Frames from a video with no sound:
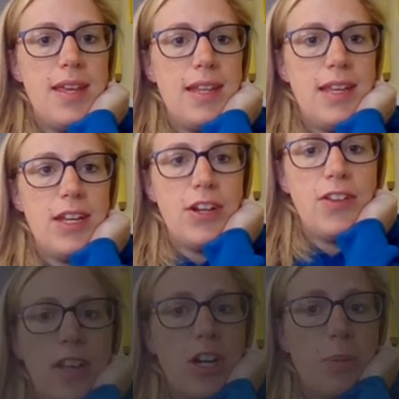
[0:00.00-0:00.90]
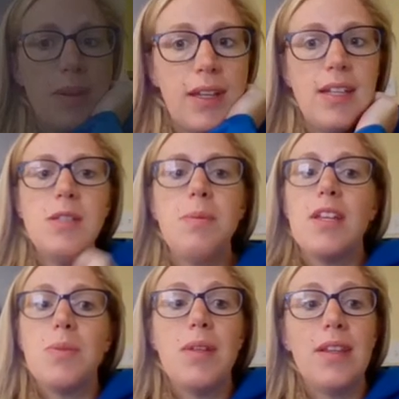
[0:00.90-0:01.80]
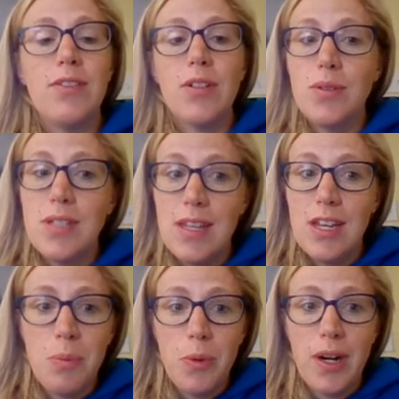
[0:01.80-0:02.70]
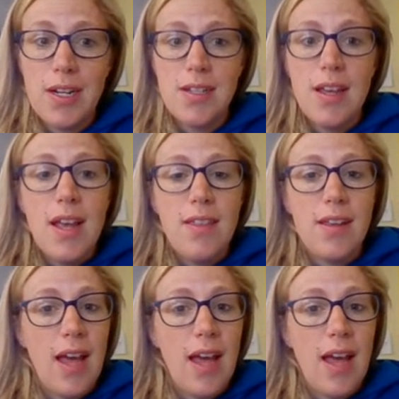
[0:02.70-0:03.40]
can hear the airplanes because we live close to the airport.